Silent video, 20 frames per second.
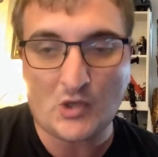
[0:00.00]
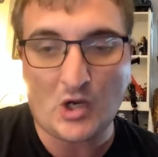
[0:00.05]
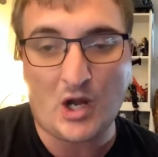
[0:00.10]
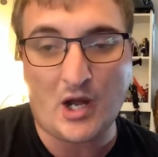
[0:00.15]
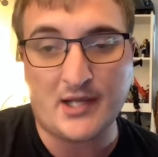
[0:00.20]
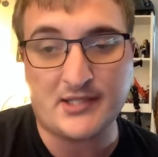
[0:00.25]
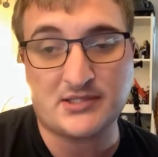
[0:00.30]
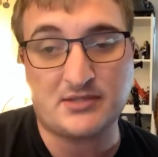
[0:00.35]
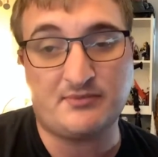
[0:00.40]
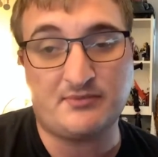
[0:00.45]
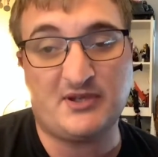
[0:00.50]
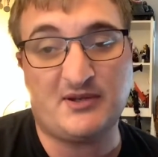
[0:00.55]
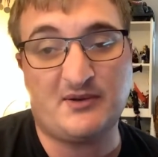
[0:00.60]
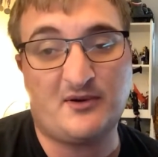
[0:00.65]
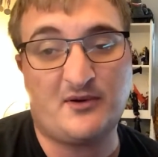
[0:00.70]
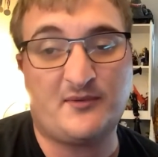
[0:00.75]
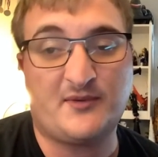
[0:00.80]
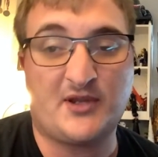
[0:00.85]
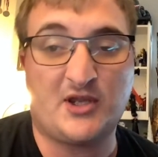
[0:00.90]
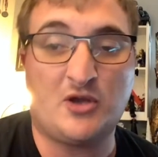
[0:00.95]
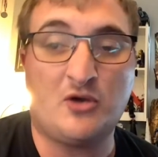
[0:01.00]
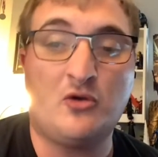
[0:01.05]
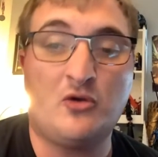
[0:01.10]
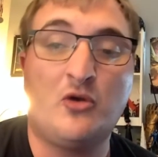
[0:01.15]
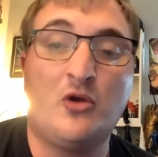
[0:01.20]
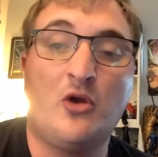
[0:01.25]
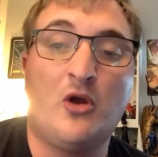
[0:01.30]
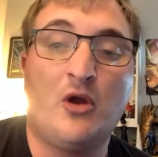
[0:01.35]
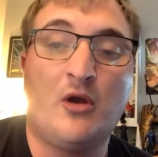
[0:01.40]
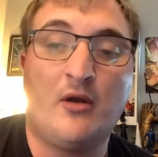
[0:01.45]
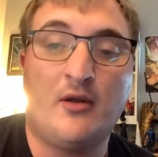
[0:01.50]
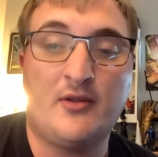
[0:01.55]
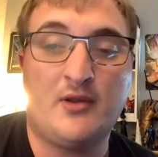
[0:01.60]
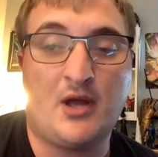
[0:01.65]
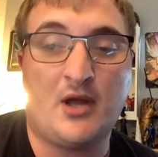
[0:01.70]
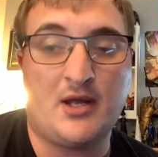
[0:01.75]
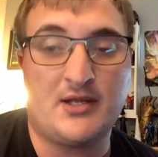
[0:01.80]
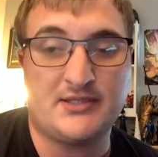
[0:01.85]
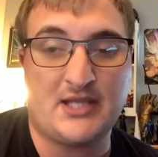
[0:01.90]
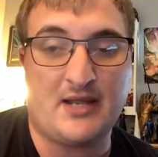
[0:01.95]
awesome meme review and
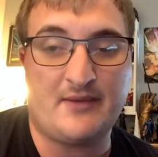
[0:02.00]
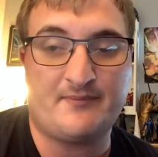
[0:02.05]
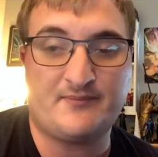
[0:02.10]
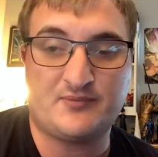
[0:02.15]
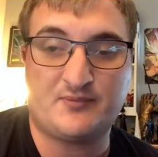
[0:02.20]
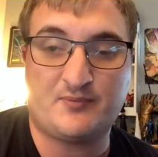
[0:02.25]
all that,